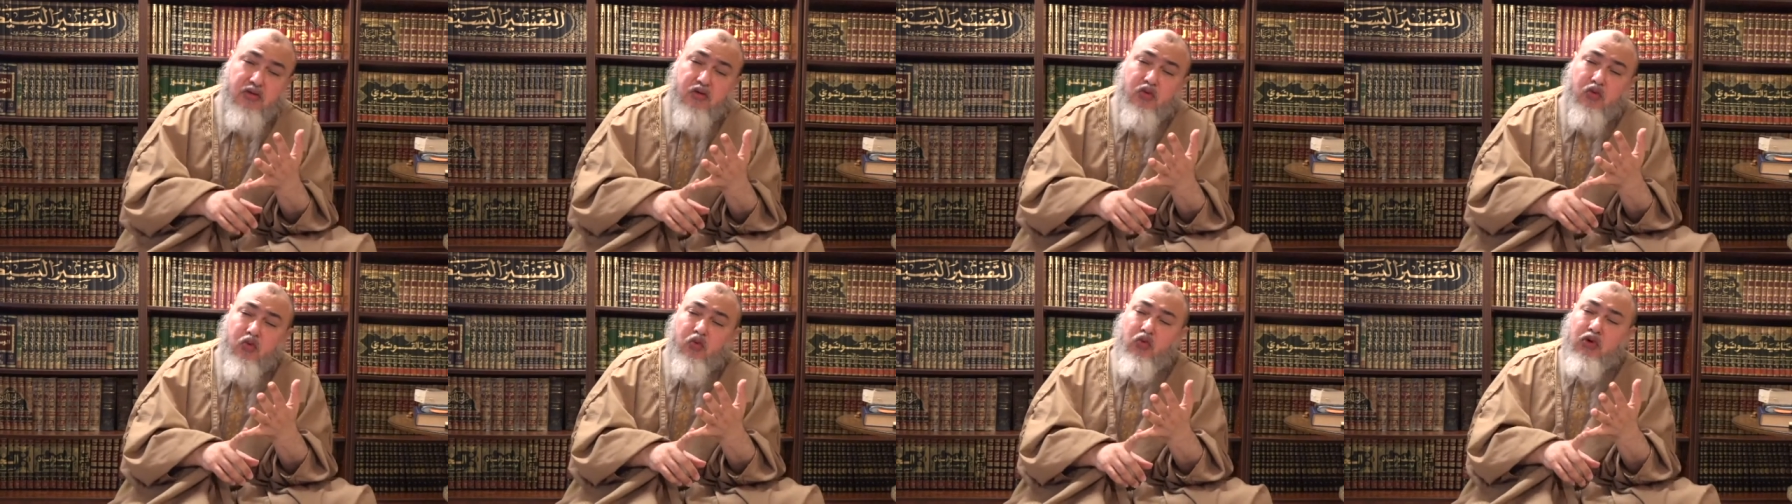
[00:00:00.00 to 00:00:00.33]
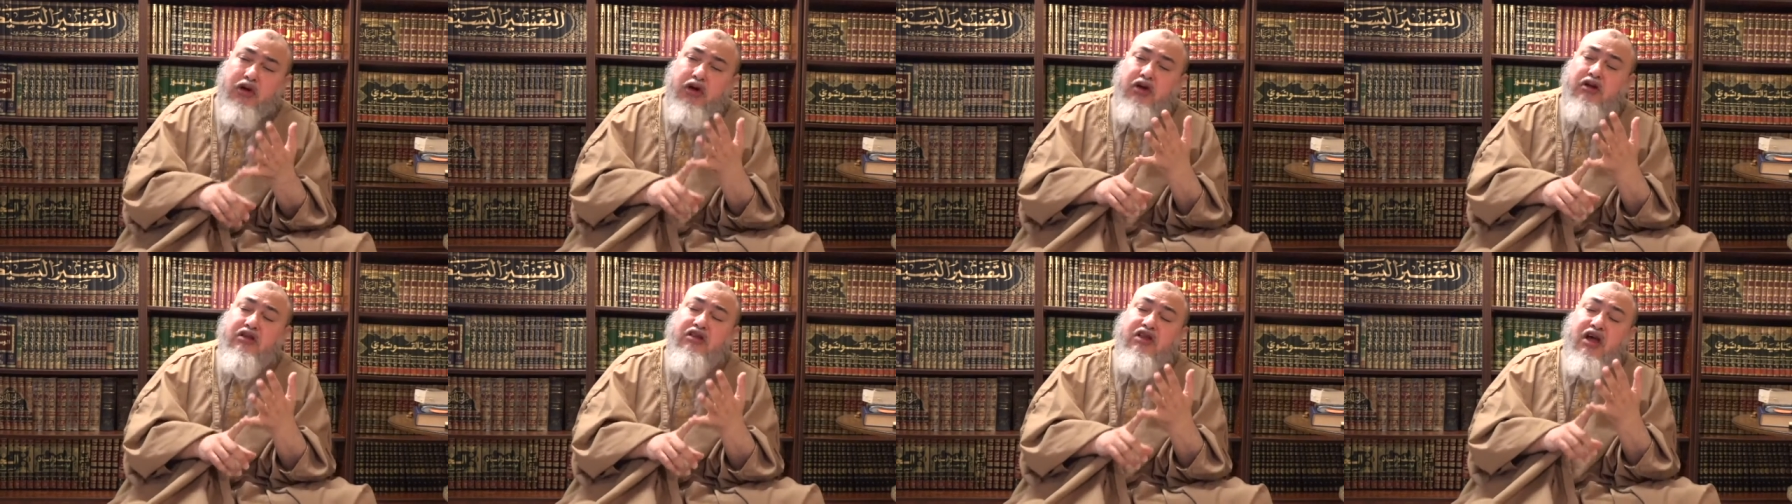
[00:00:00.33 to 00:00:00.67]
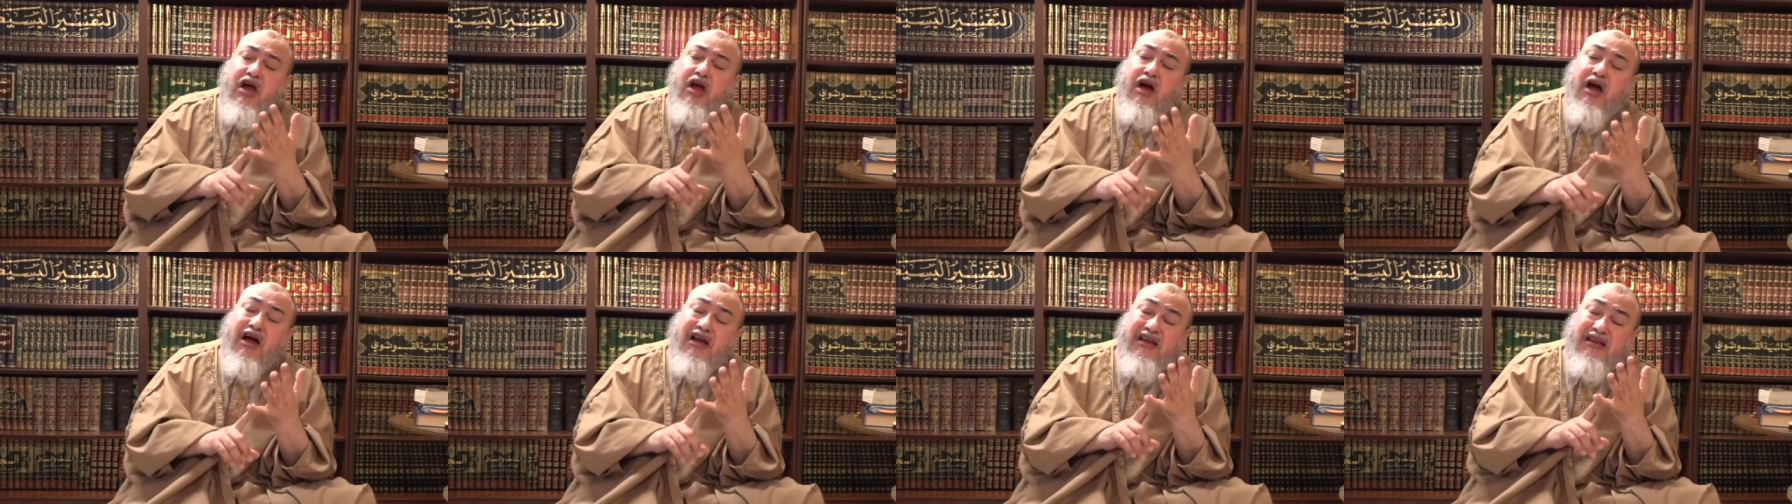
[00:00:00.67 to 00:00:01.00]
where
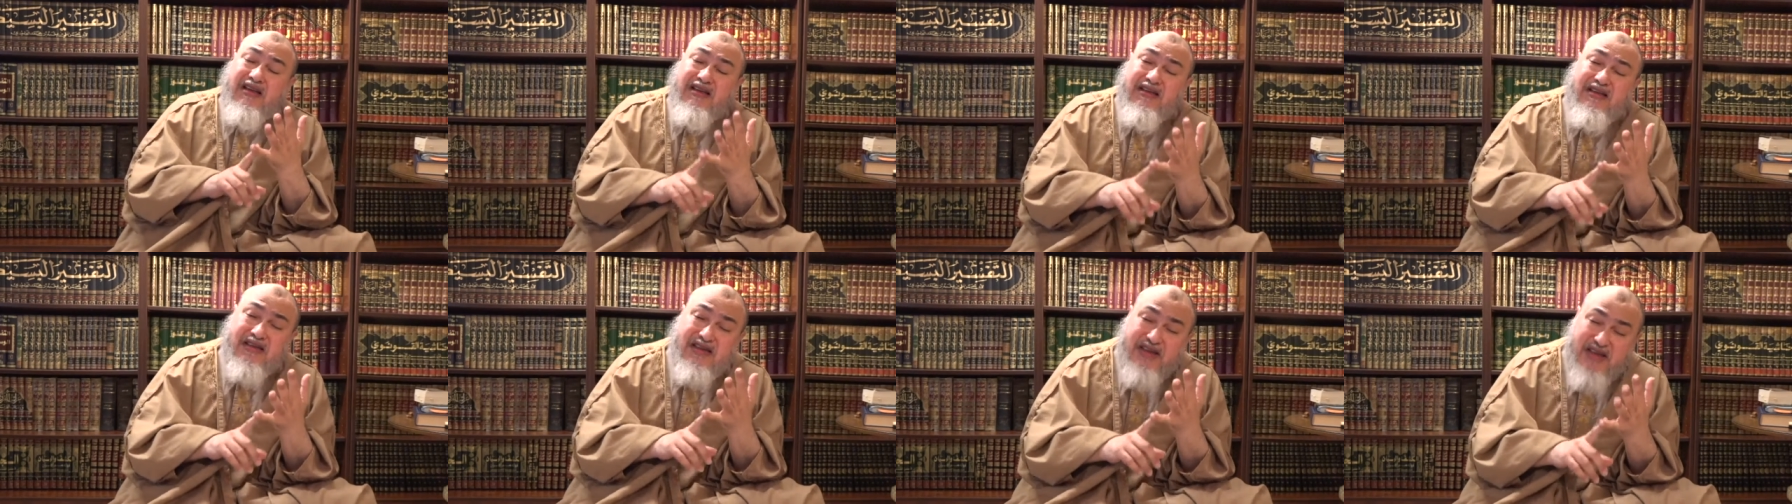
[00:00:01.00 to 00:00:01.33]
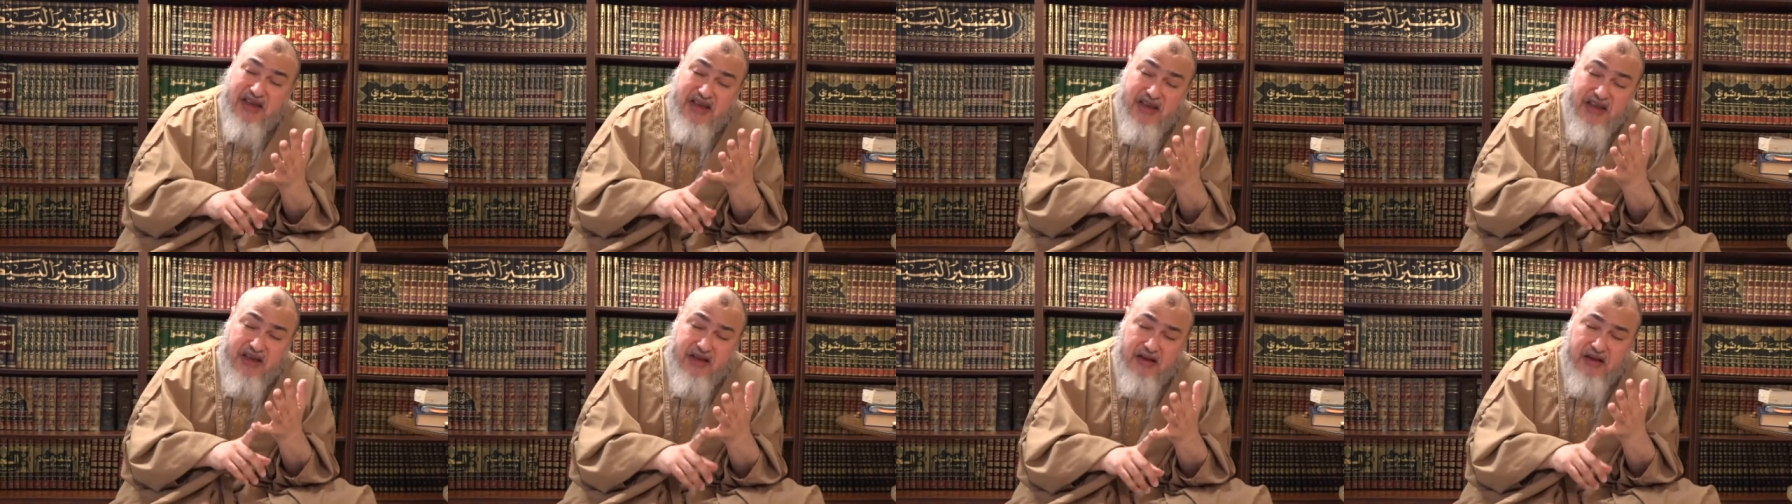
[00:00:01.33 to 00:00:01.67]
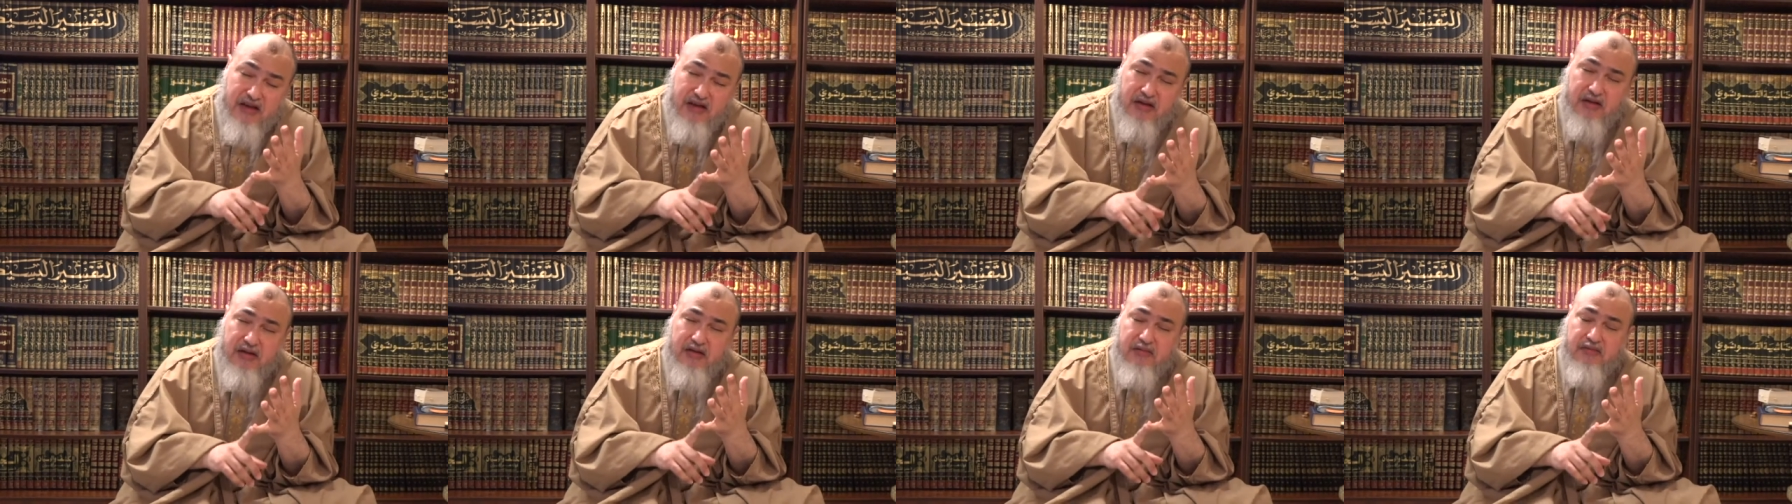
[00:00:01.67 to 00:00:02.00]
the idea